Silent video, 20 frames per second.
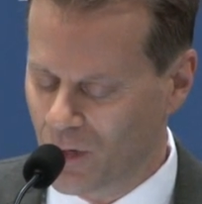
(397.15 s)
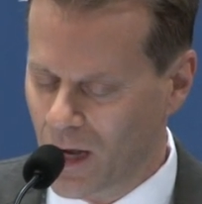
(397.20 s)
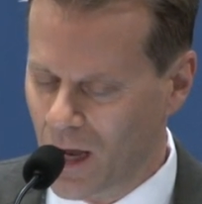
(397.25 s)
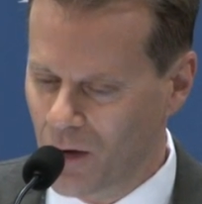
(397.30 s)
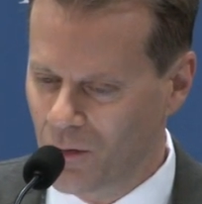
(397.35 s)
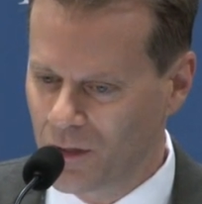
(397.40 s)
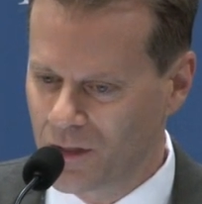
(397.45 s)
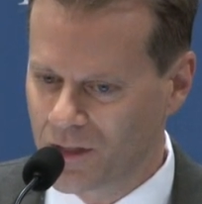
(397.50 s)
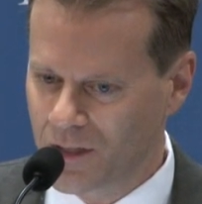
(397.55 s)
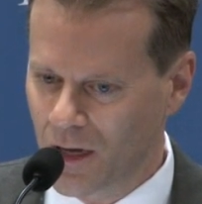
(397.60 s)
what
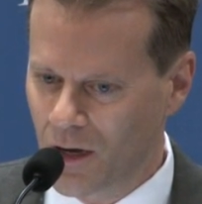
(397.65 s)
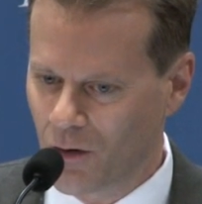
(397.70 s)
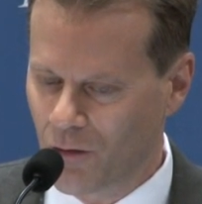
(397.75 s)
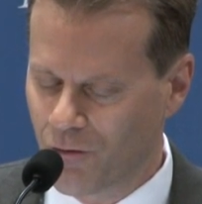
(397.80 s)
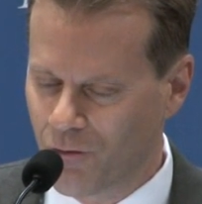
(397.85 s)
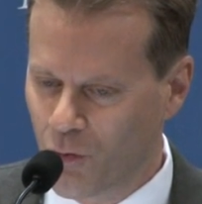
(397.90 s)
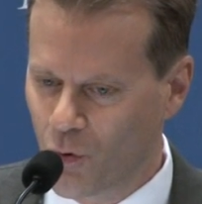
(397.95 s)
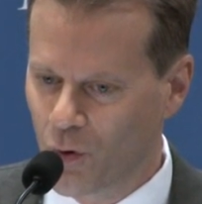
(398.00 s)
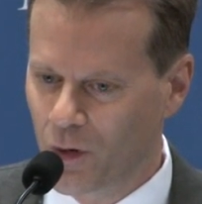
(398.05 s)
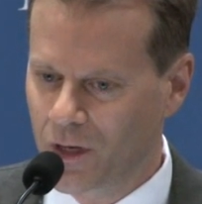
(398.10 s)
I would say
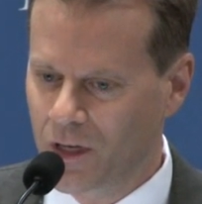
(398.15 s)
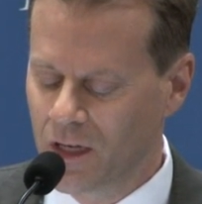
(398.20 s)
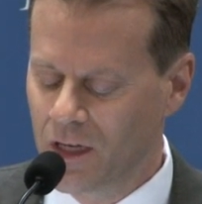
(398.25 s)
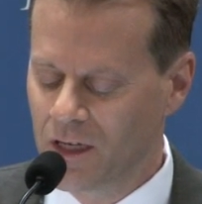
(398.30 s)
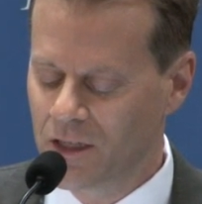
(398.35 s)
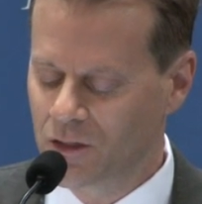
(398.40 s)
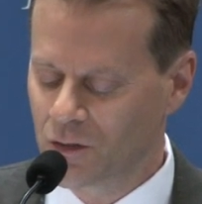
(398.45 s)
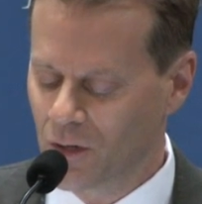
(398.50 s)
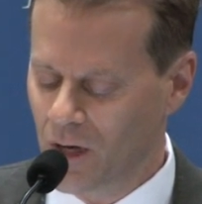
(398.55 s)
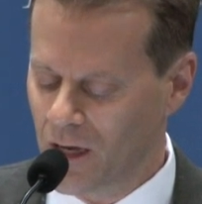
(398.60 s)
are four
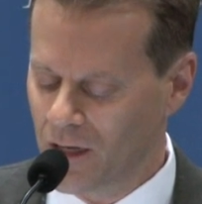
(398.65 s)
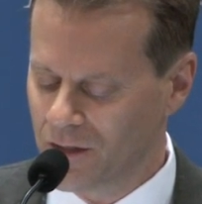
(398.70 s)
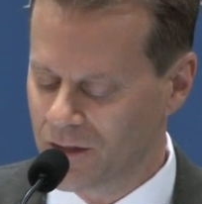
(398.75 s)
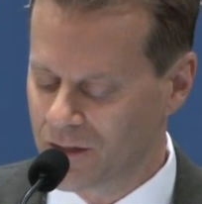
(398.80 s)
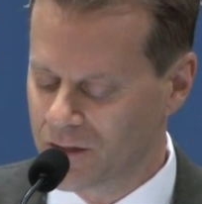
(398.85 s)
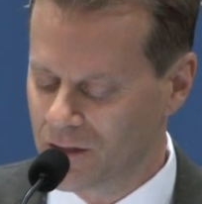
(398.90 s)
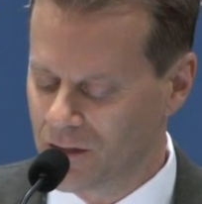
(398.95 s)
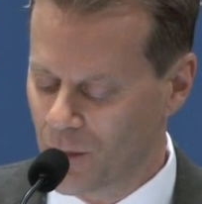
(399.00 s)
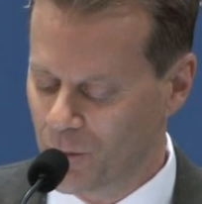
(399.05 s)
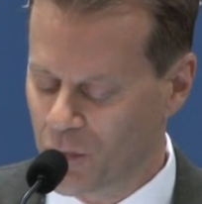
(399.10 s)
key
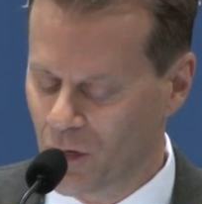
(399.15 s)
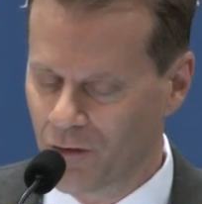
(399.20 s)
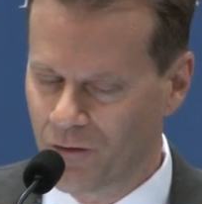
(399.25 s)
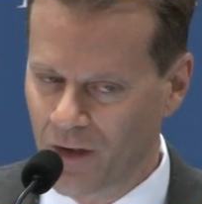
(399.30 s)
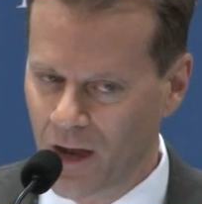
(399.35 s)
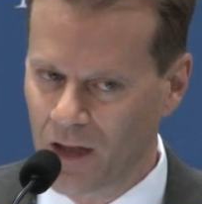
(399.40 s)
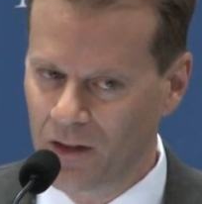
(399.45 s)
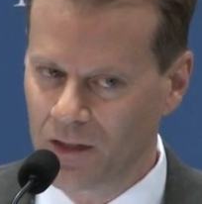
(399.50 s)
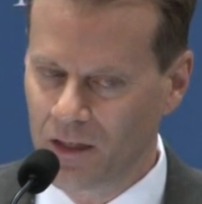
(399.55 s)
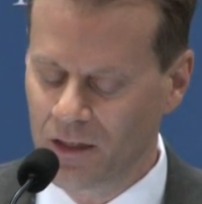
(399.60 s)
traits that
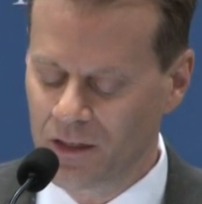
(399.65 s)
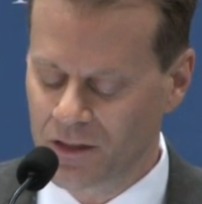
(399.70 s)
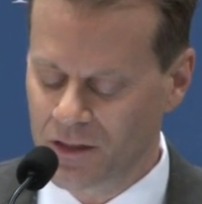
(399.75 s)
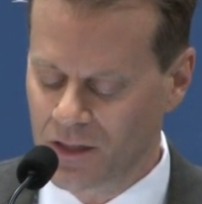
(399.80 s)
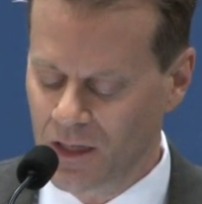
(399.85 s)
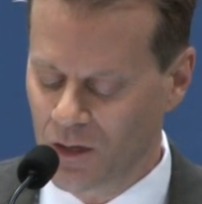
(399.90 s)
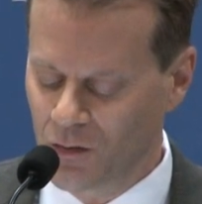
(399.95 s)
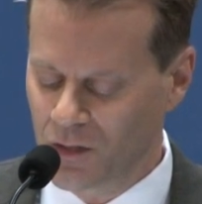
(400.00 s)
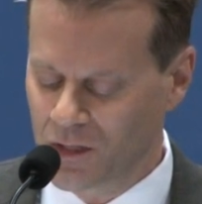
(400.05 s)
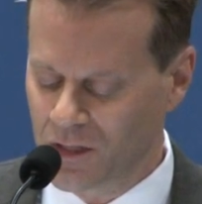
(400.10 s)
profoundly
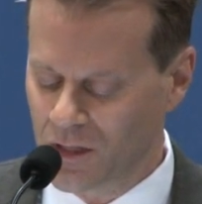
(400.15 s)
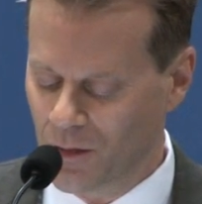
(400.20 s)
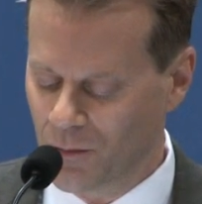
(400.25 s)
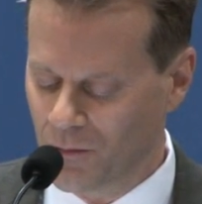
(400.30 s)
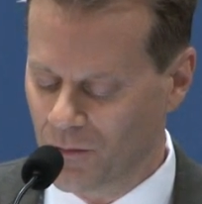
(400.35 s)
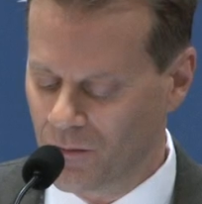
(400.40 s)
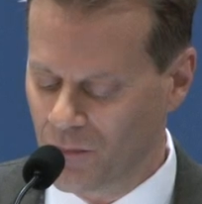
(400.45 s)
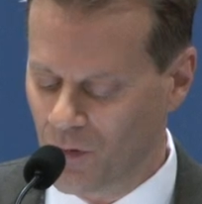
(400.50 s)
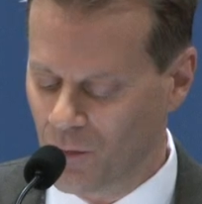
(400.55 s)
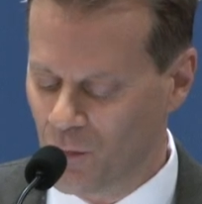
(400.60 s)
distinguish him